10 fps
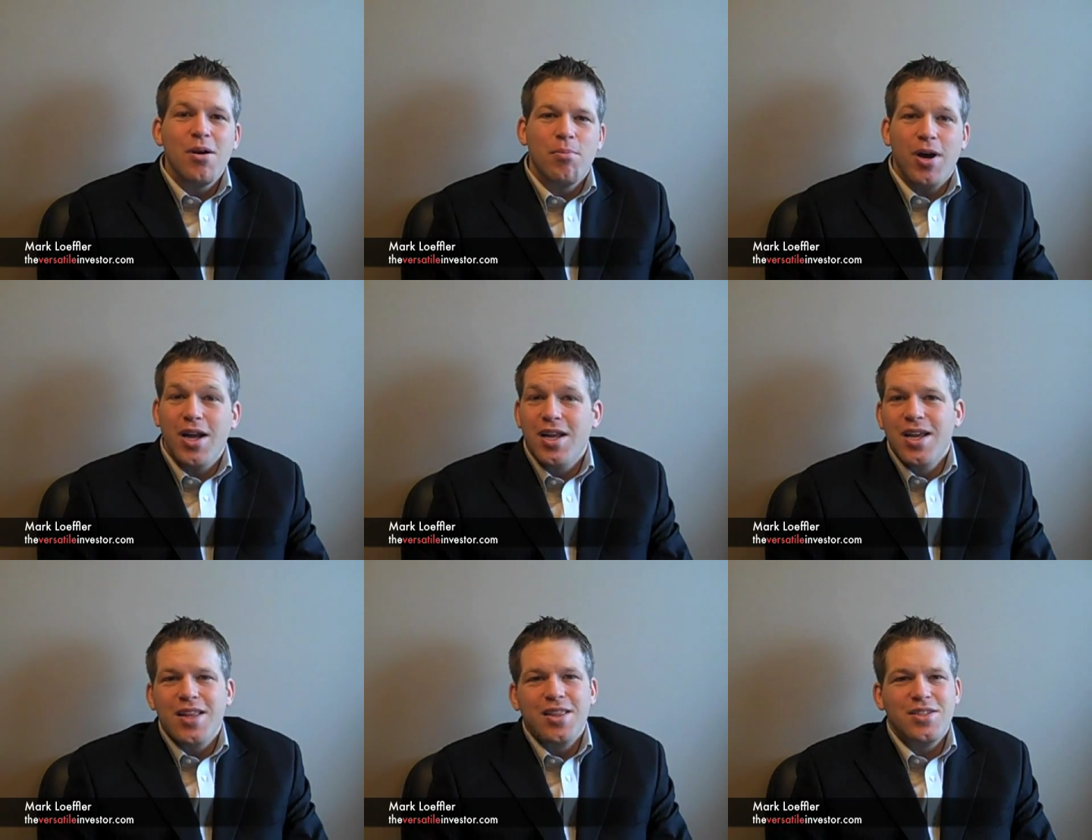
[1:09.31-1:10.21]
But
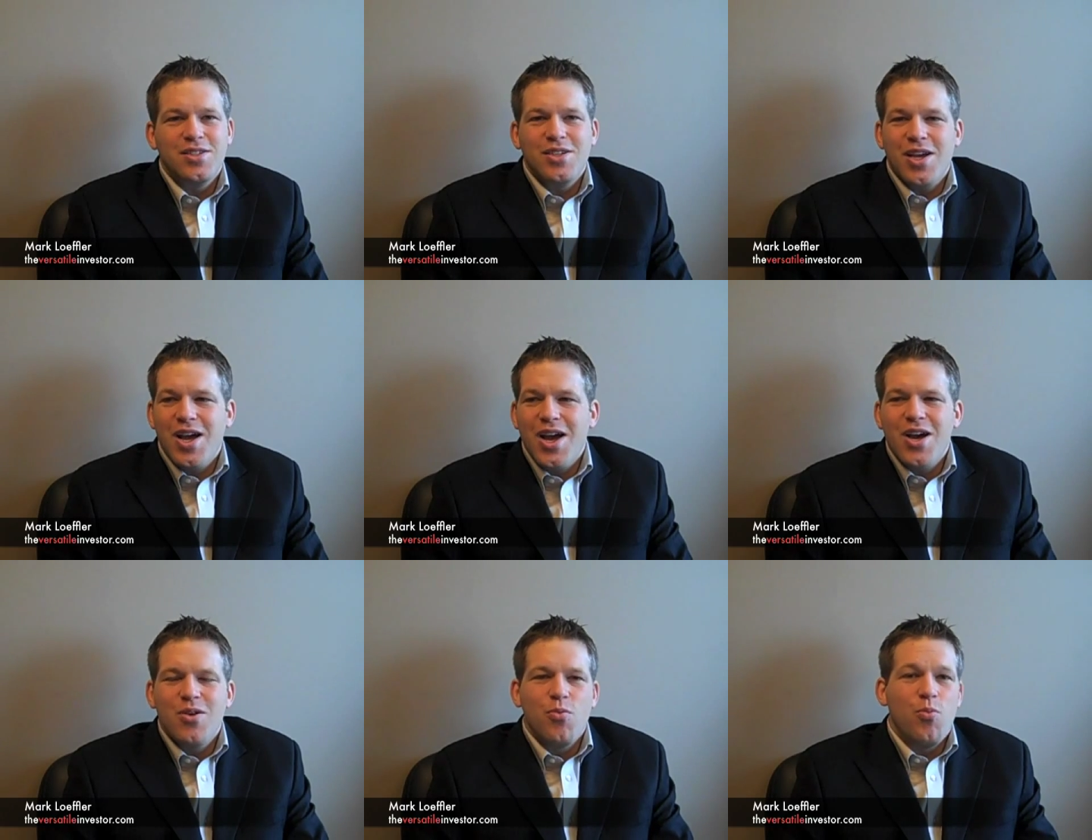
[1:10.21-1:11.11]
this is
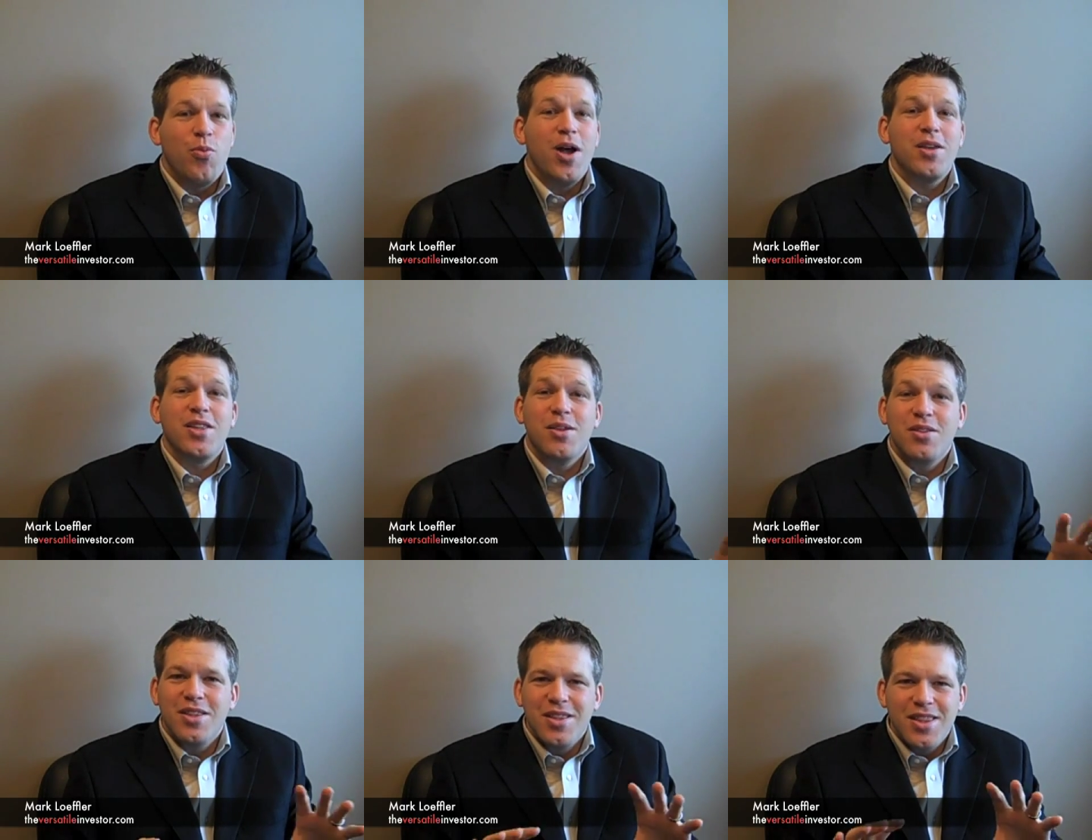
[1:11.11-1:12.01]
probably
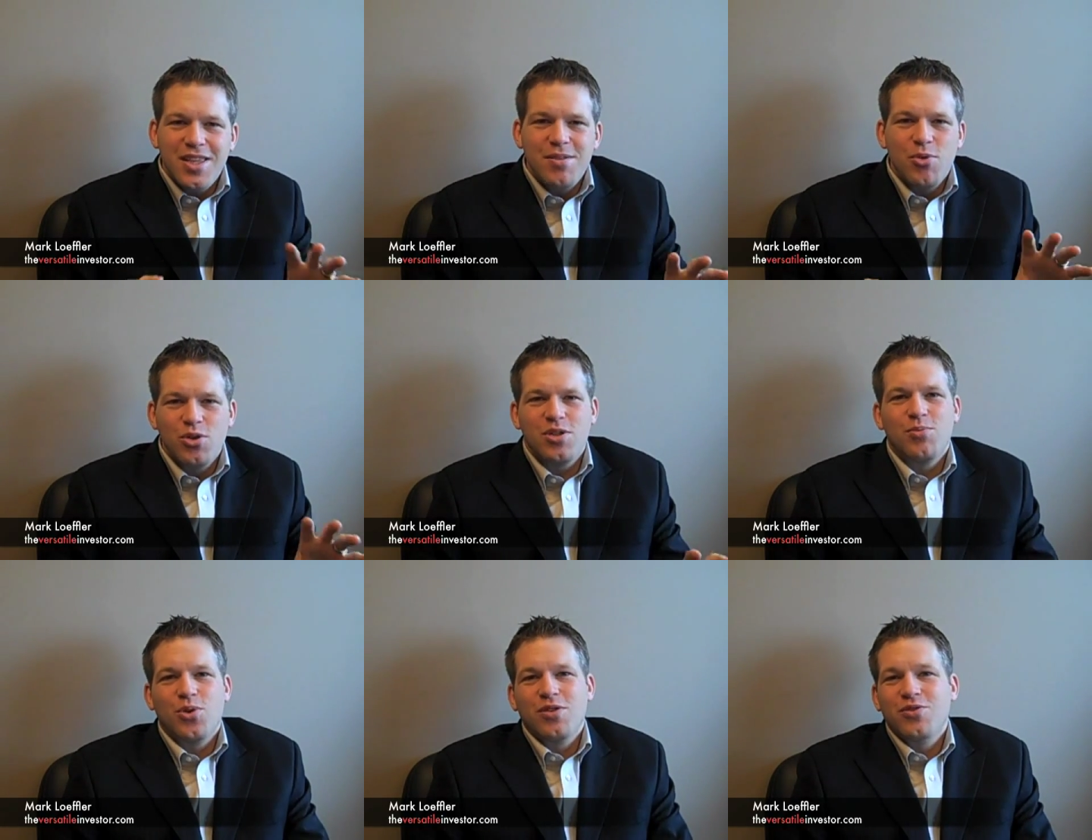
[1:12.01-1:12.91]
the most
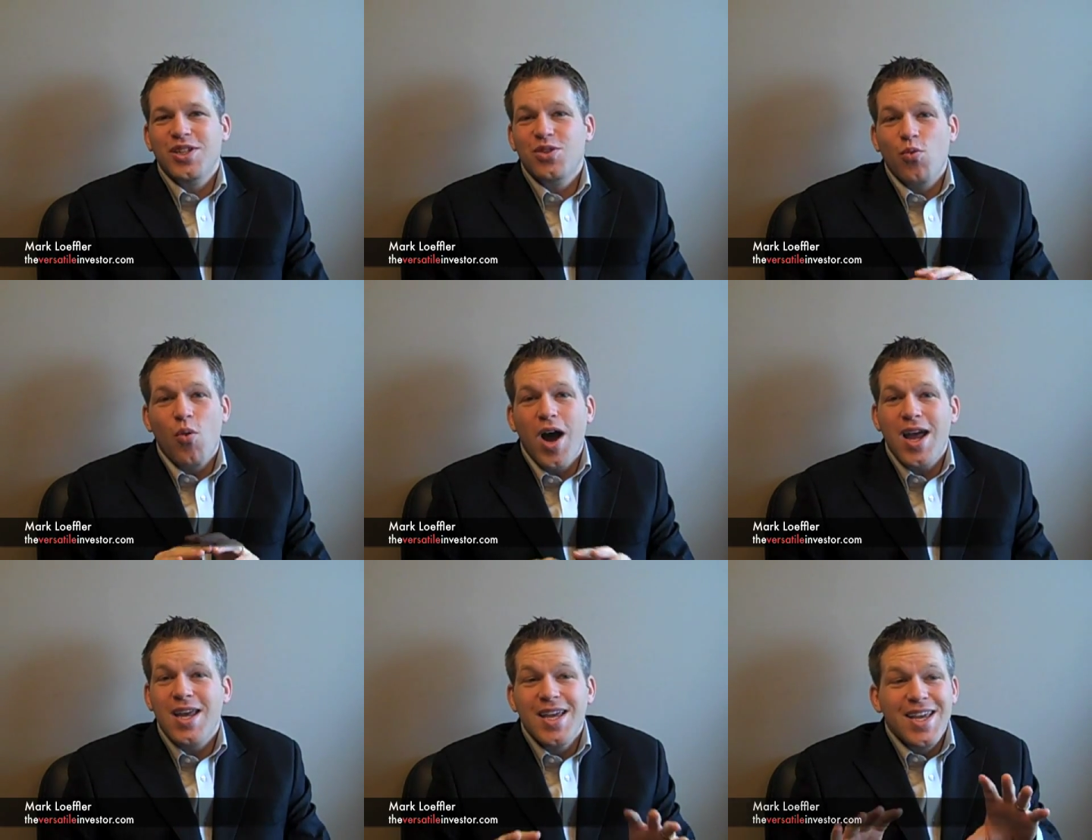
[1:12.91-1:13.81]
important reason
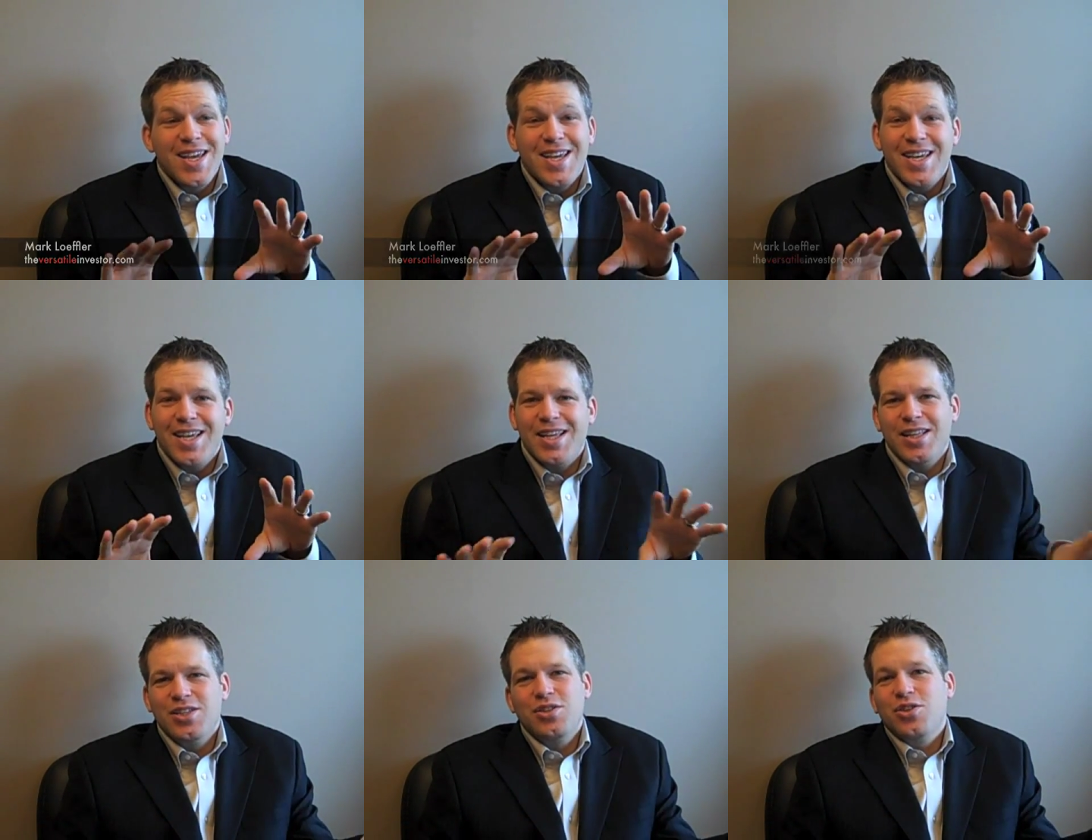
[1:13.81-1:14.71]
why
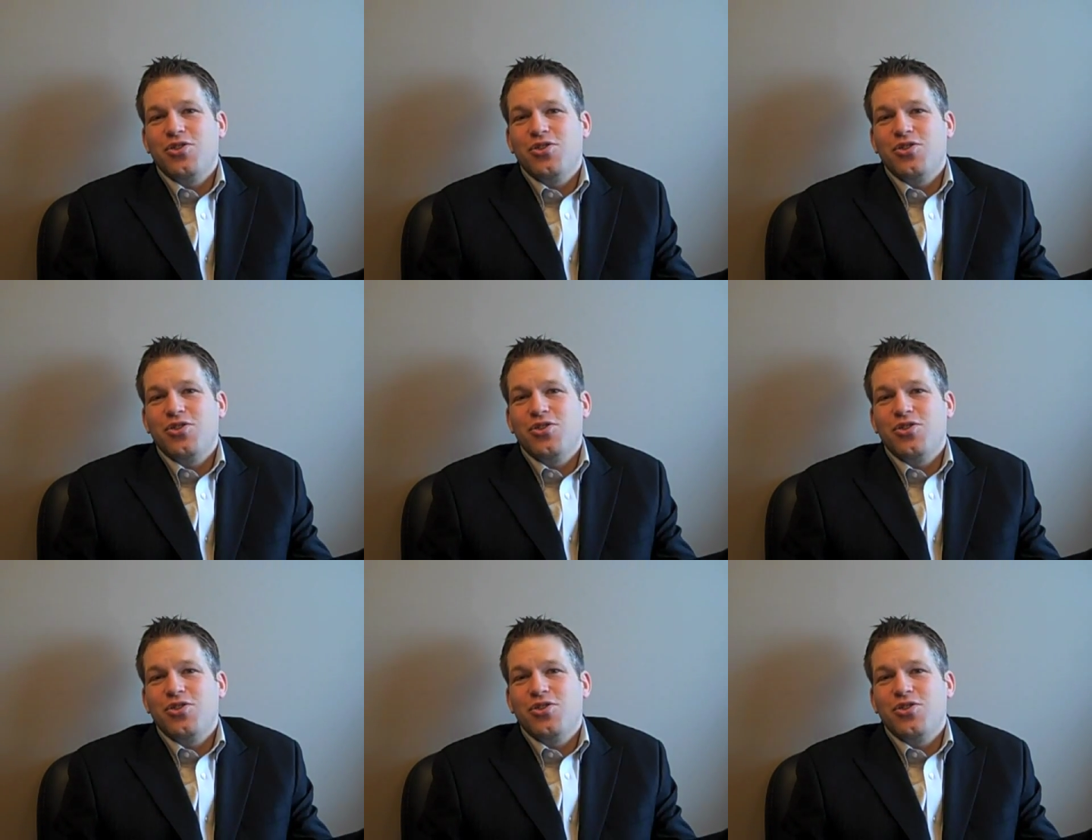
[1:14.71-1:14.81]
this is a